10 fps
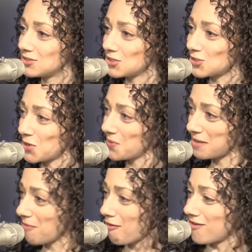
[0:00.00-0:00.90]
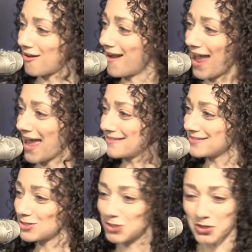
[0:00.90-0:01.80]
she's going to win him over, and
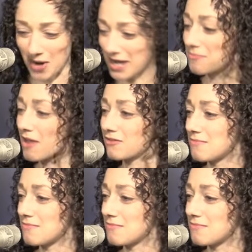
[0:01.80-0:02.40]
she's going to write him every